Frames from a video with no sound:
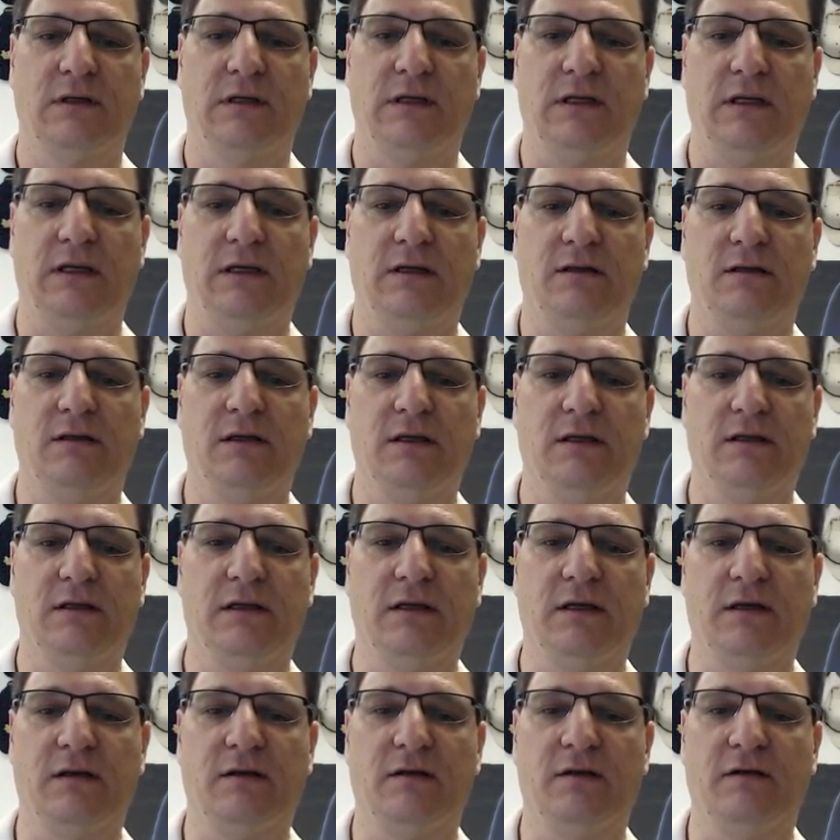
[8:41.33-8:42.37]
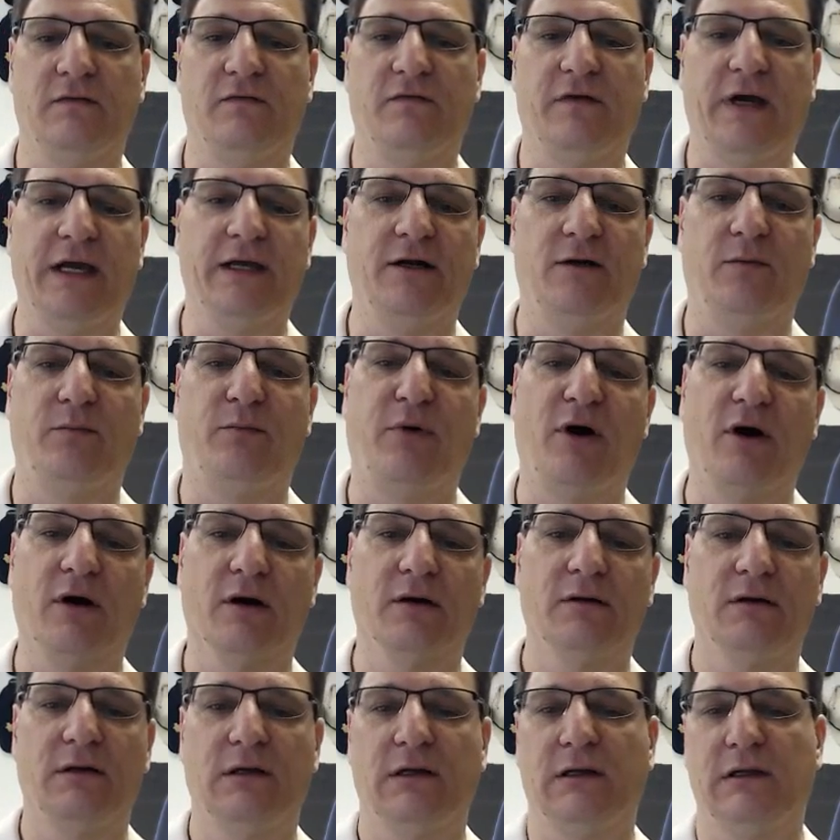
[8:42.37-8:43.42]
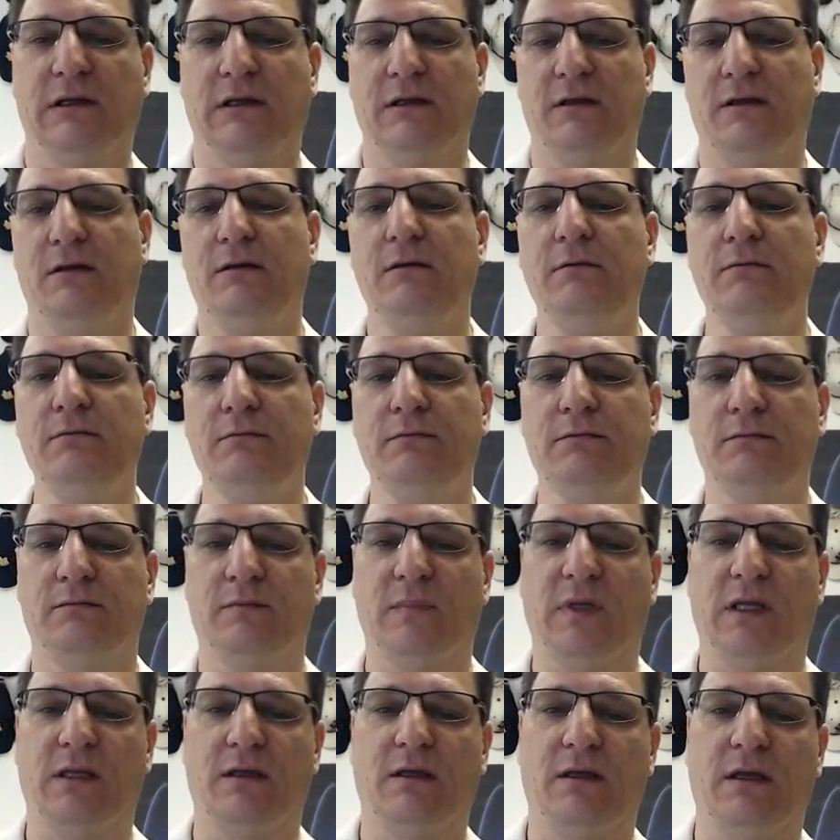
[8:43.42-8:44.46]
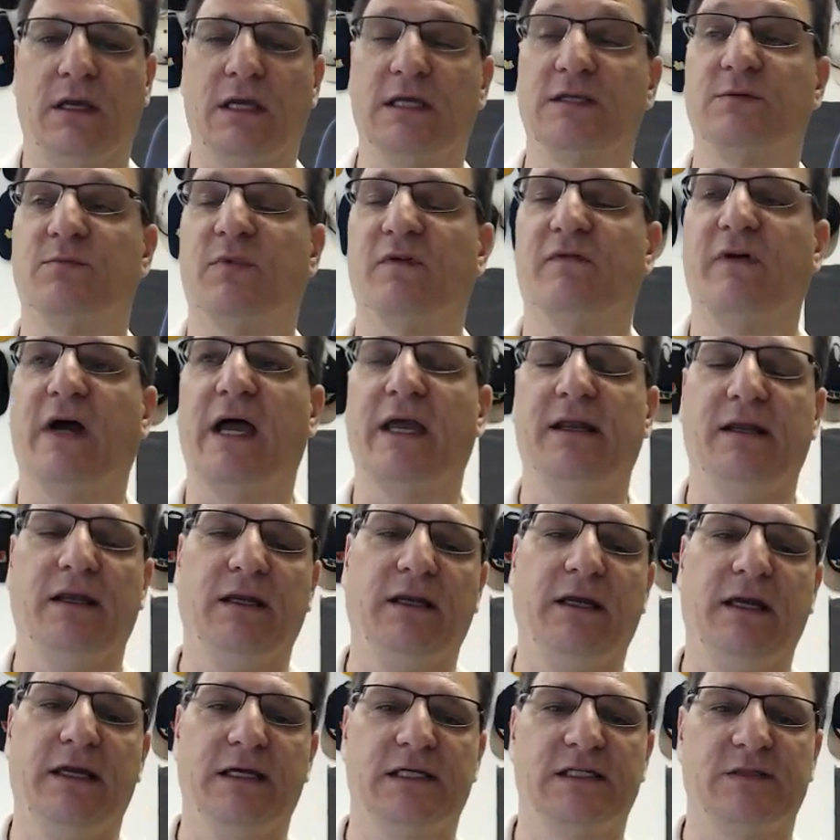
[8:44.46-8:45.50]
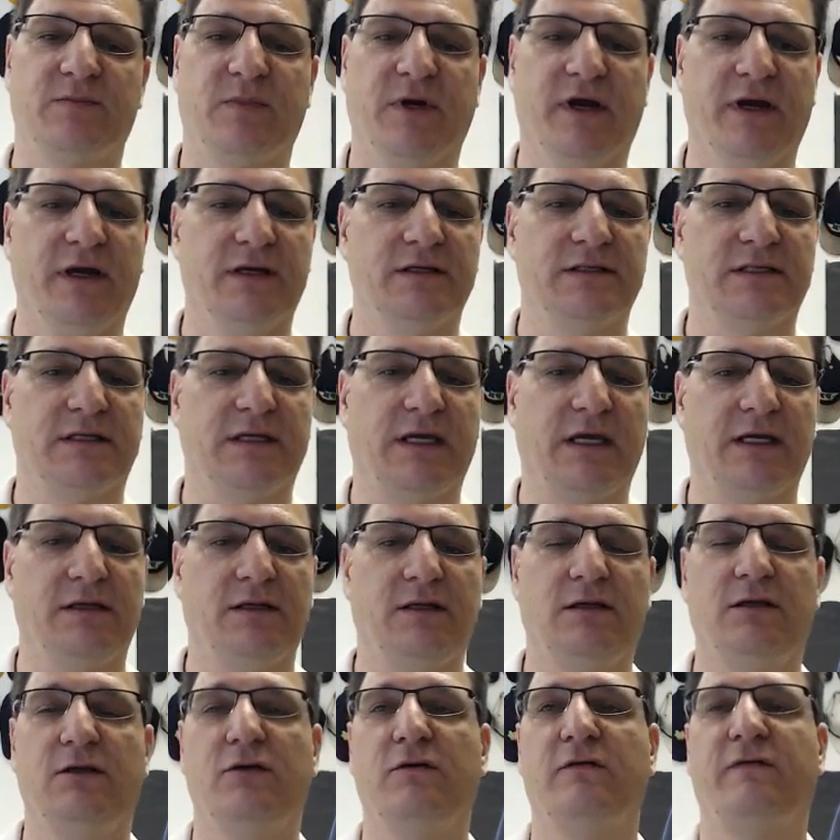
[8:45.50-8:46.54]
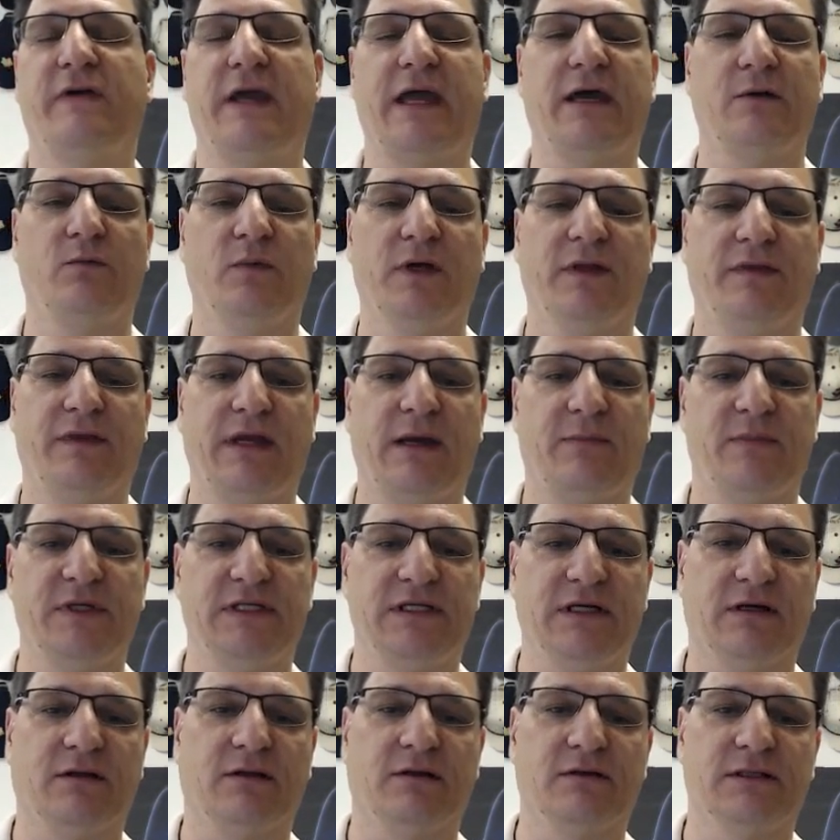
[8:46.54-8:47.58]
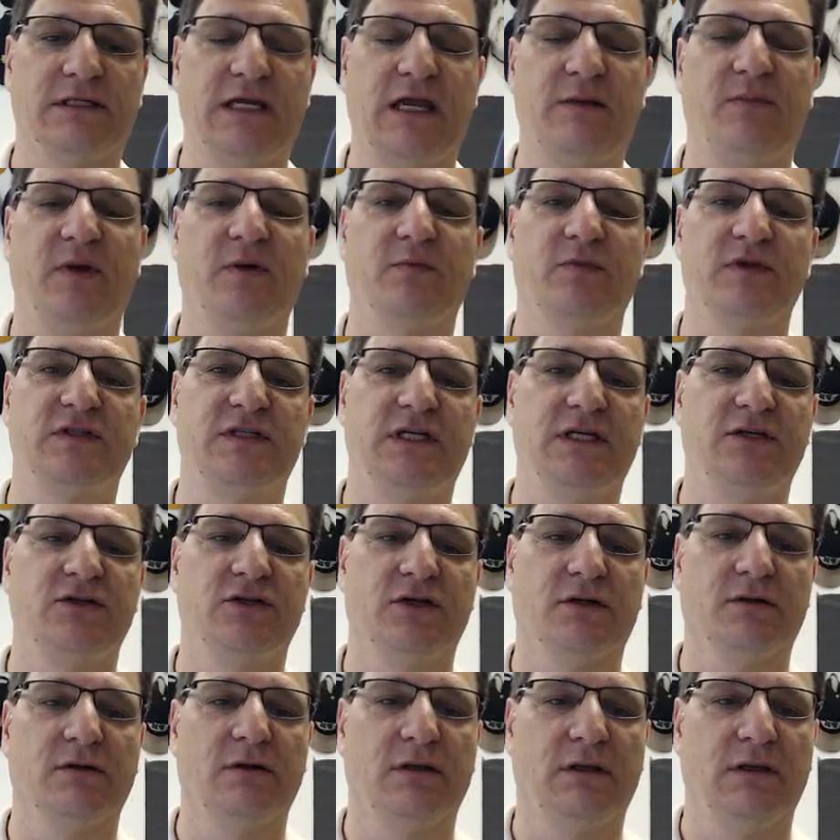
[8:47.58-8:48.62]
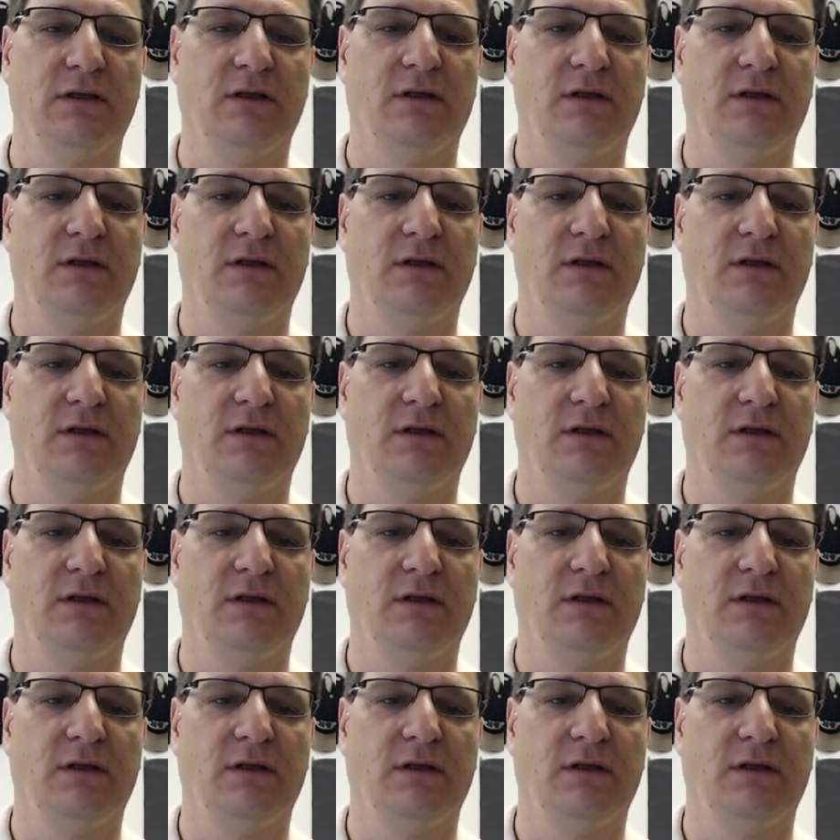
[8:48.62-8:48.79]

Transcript: And then the final part is provide any experience that you've had with that particular taping procedure.